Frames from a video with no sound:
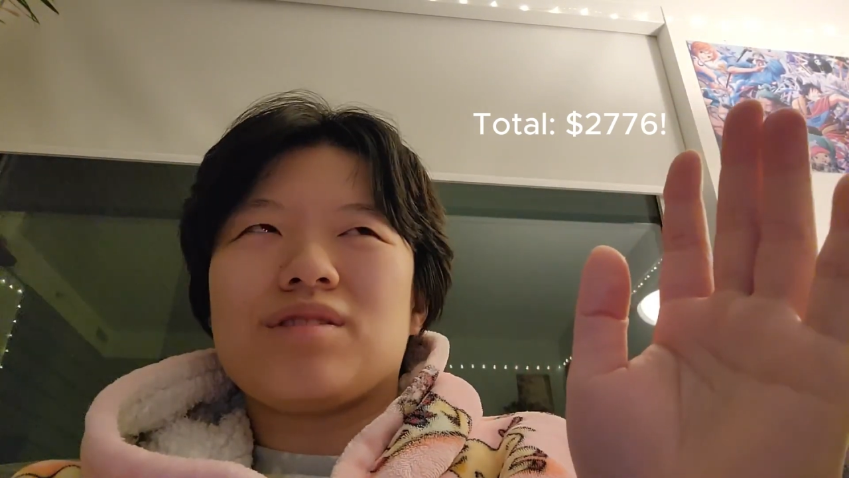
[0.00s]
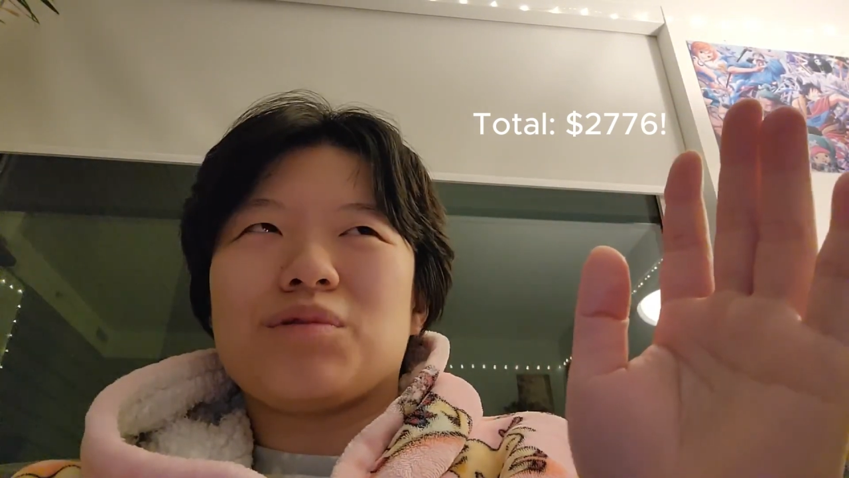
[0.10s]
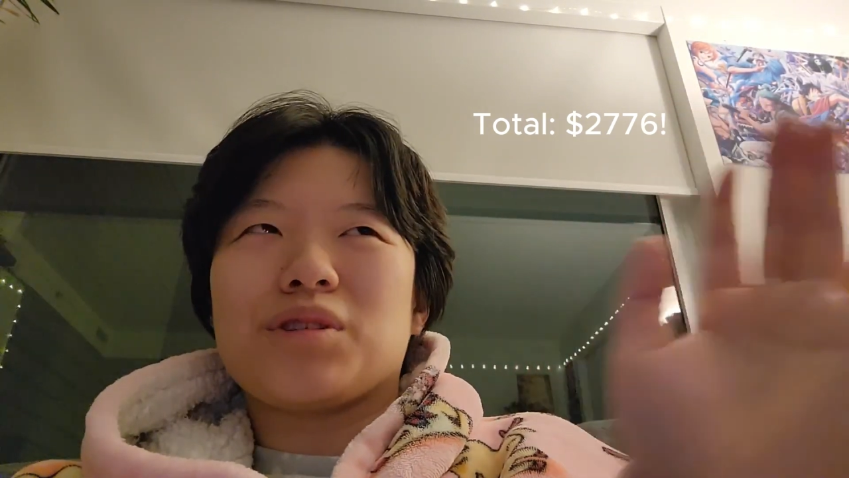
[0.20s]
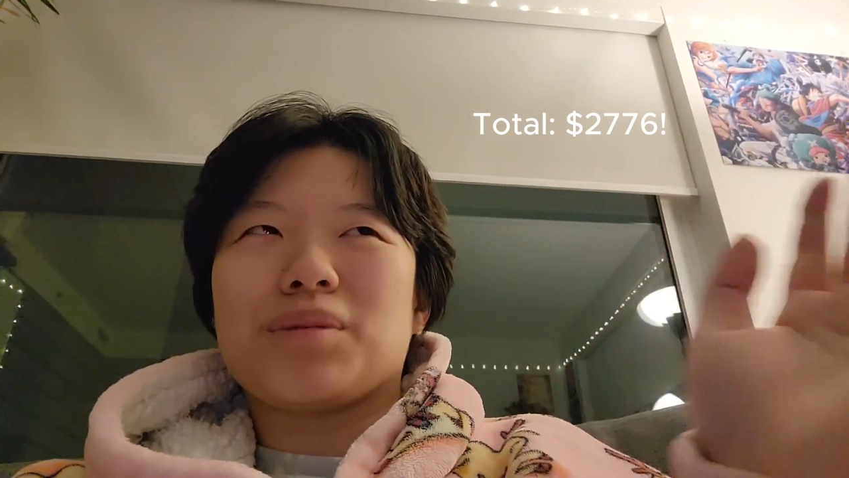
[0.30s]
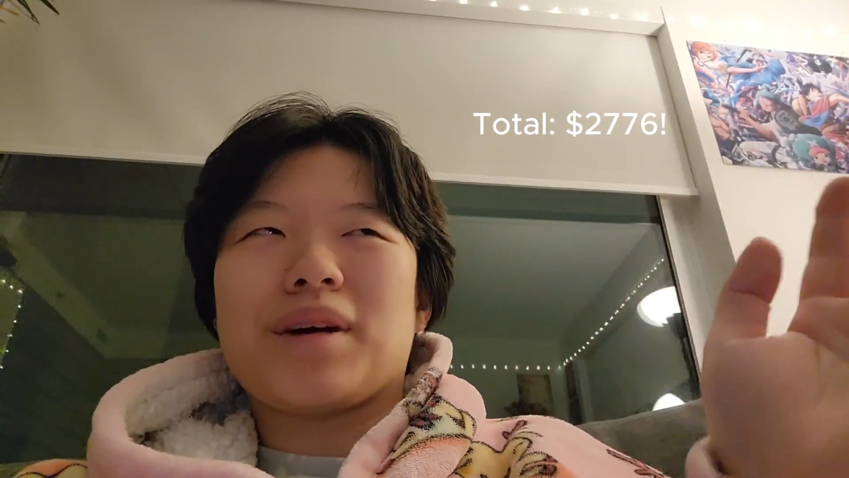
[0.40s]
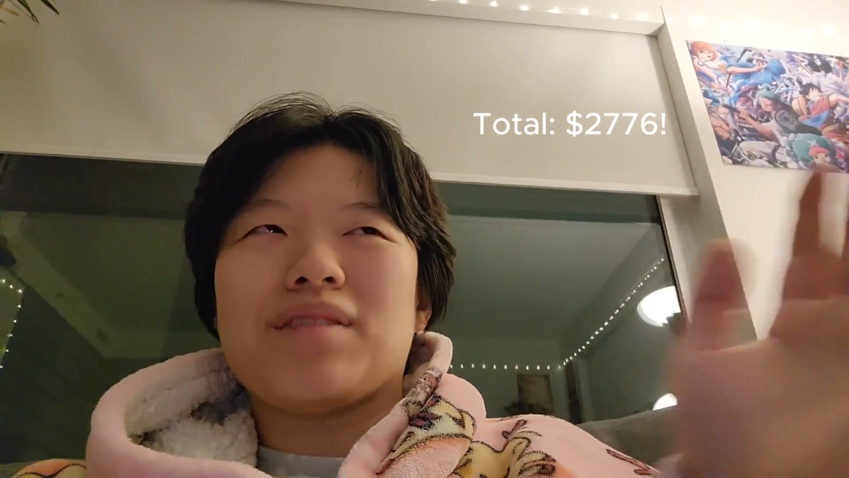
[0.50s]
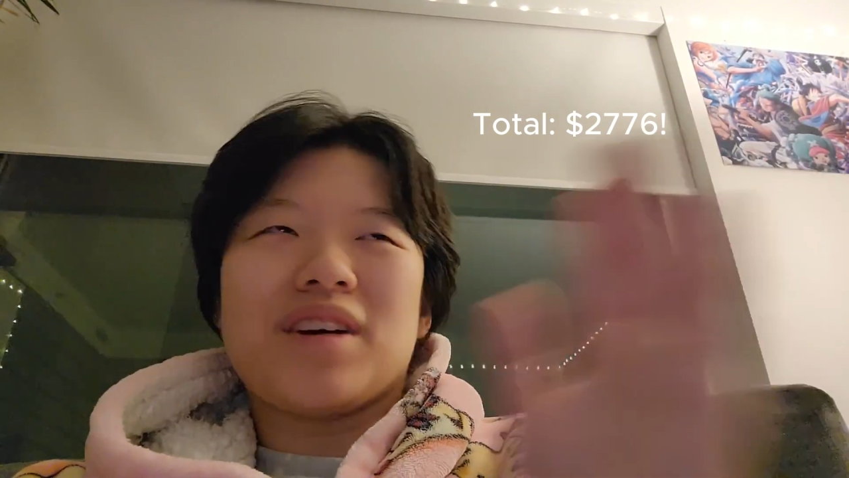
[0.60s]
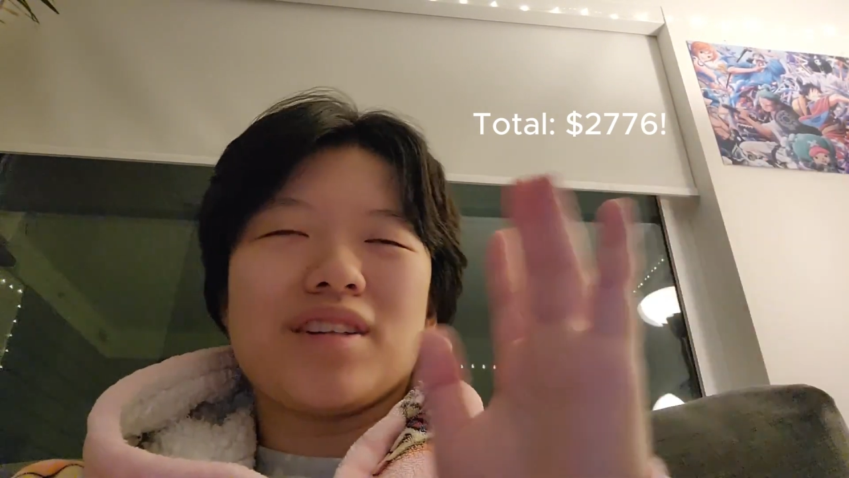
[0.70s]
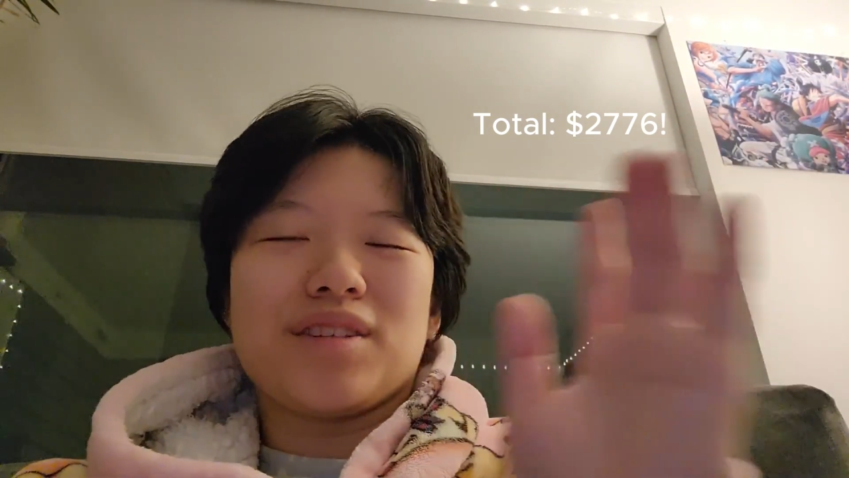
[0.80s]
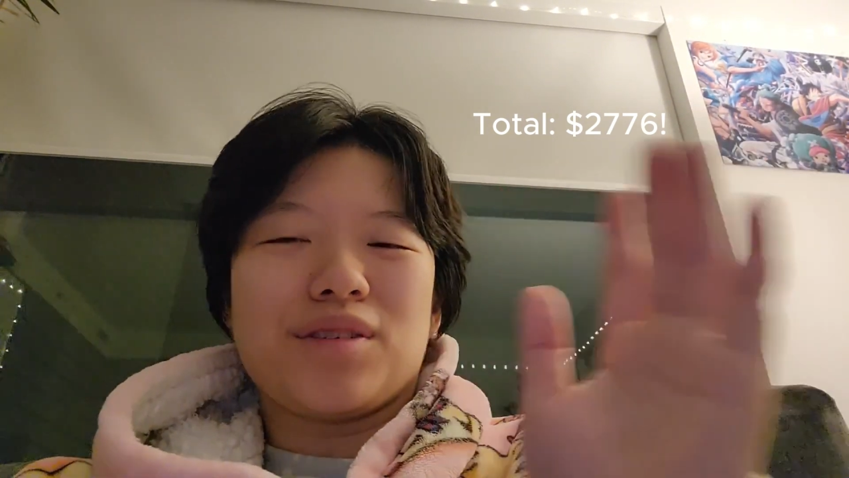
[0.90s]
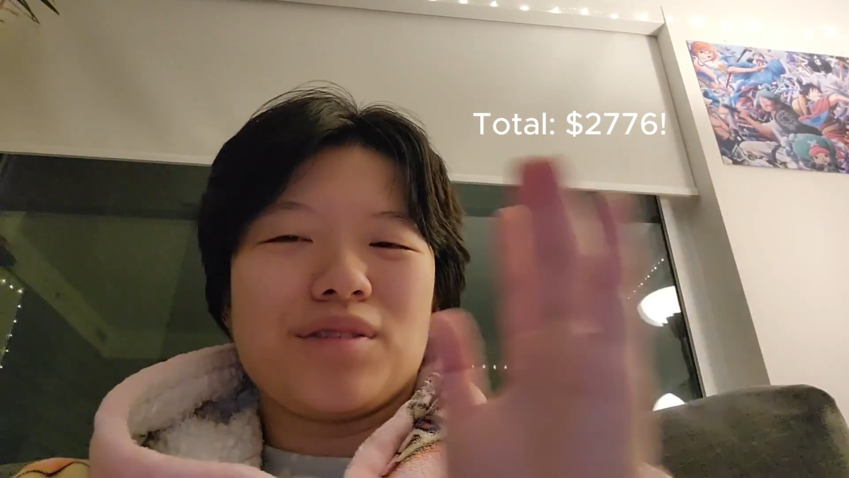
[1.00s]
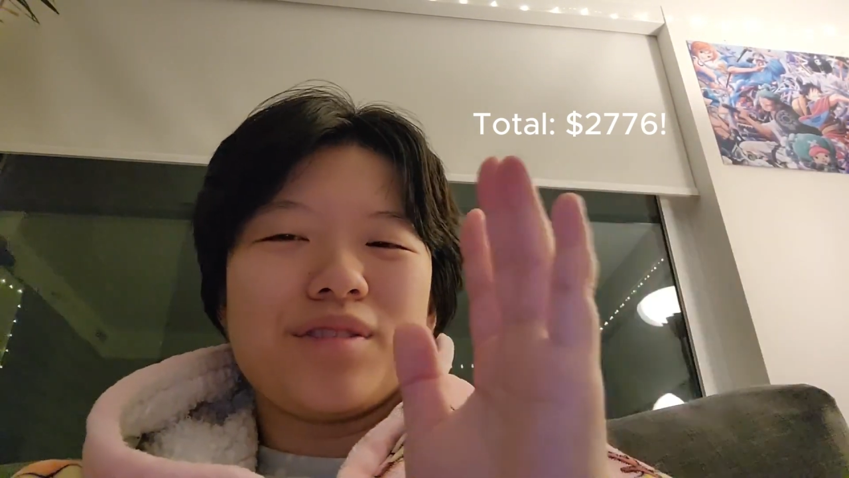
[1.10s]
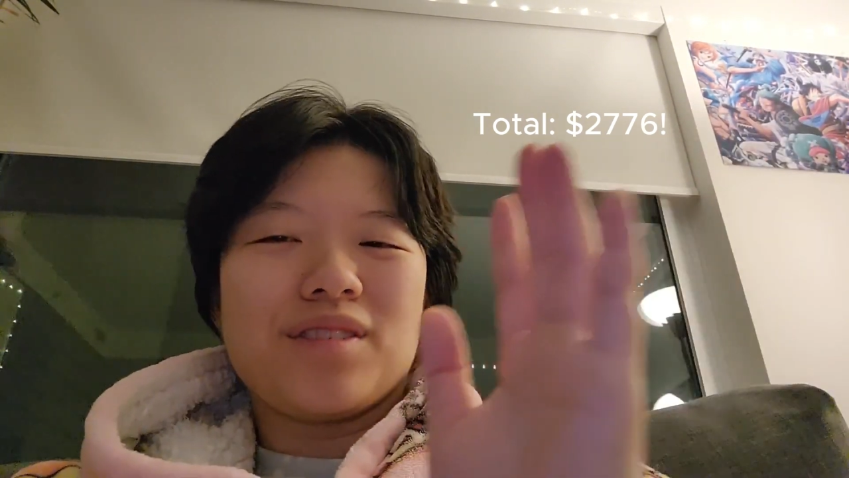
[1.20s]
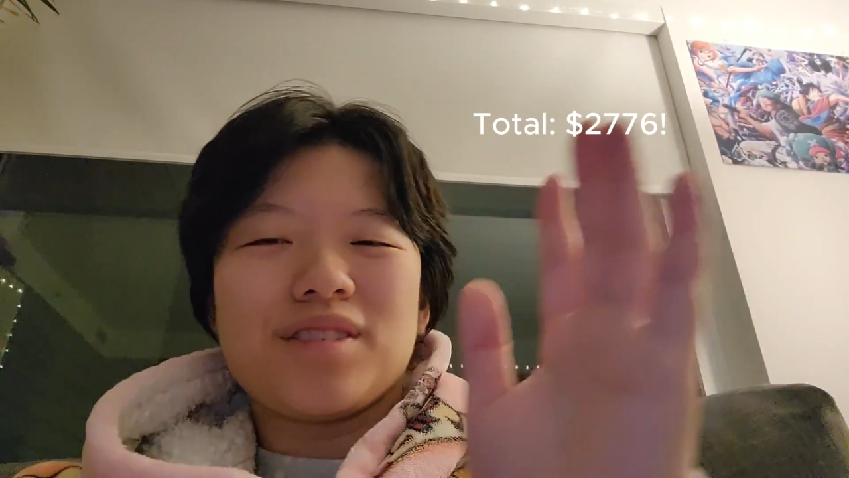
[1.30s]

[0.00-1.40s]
What's the math? I don't know.